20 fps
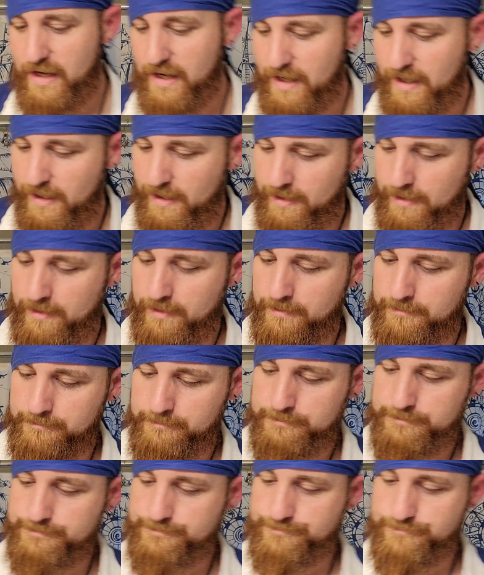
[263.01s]

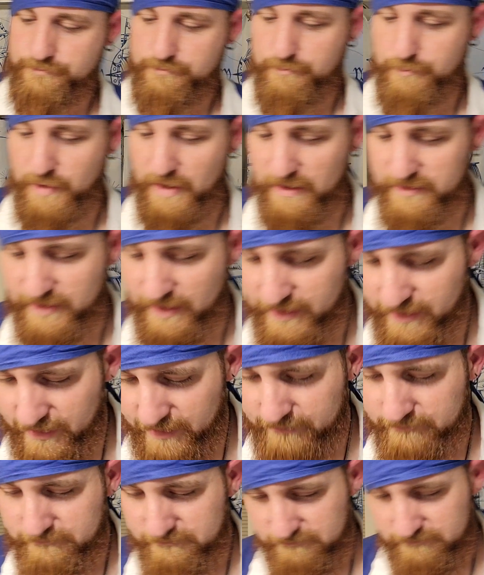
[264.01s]
But I was like,
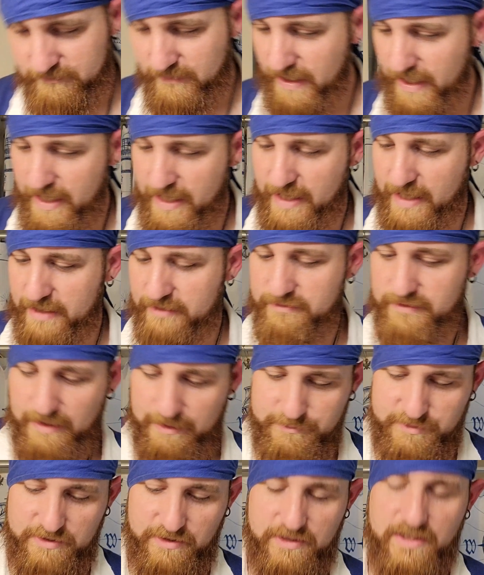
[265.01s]

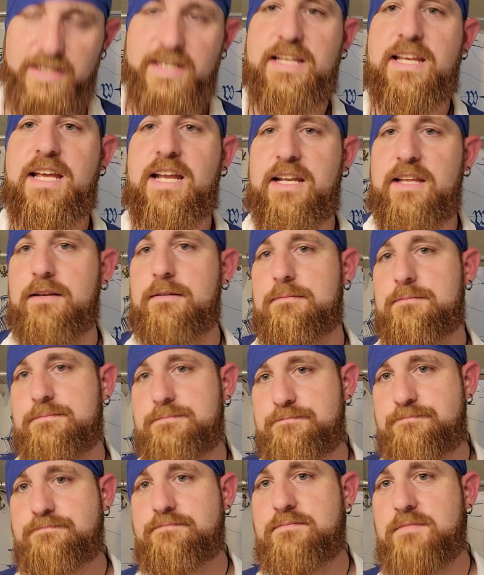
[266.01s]
I'm still going to get it.
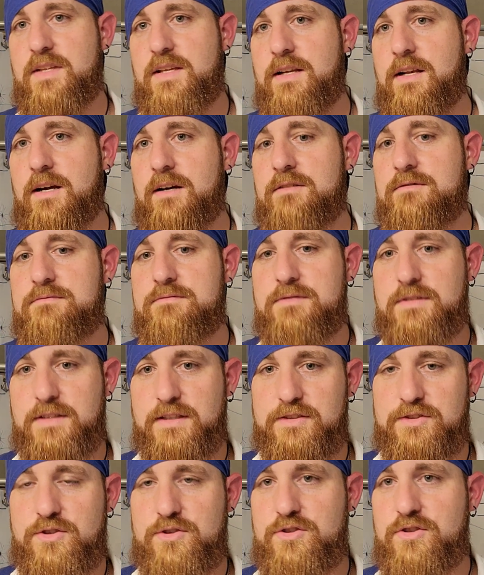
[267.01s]

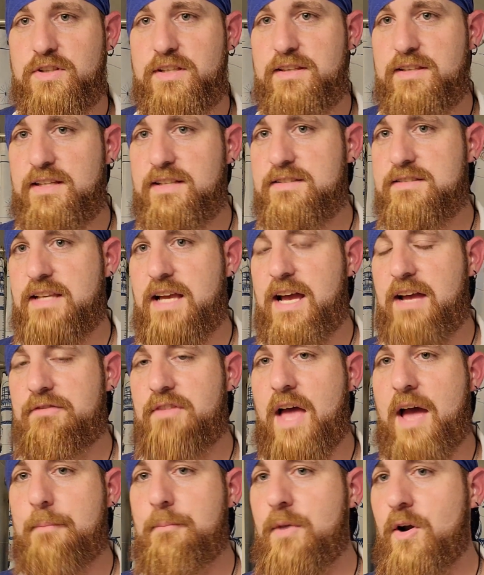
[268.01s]
Because usually things that have
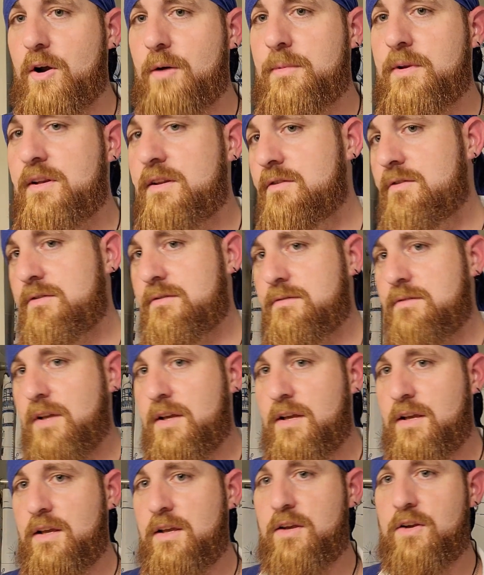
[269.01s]
that bourbon and
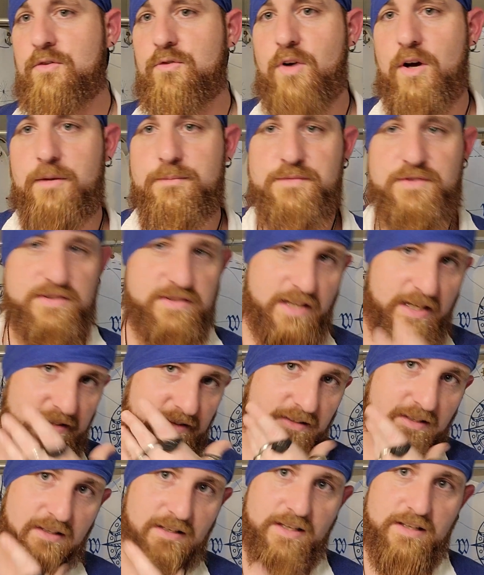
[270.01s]
rum
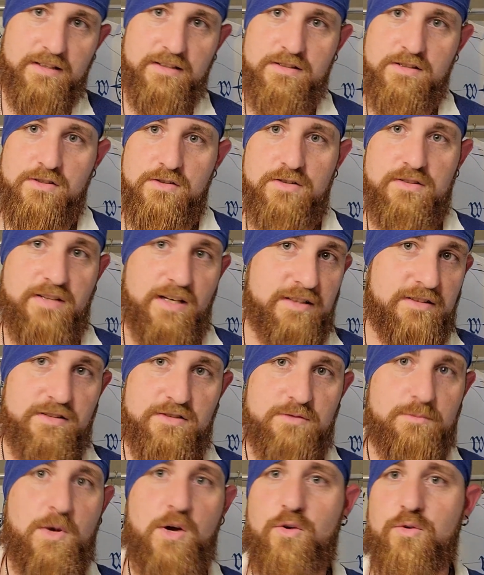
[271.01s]
scent in it, you tend to
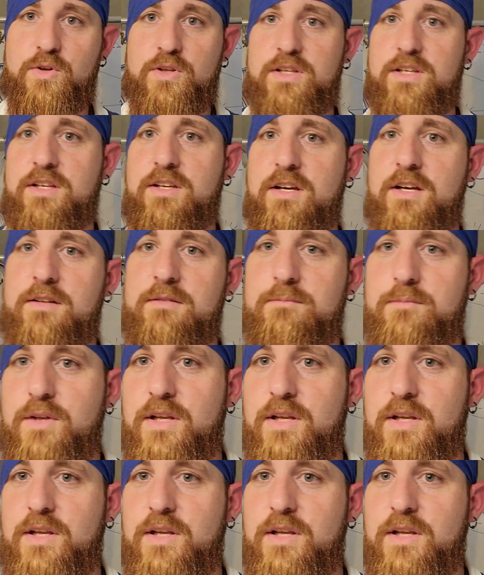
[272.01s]
smell really good.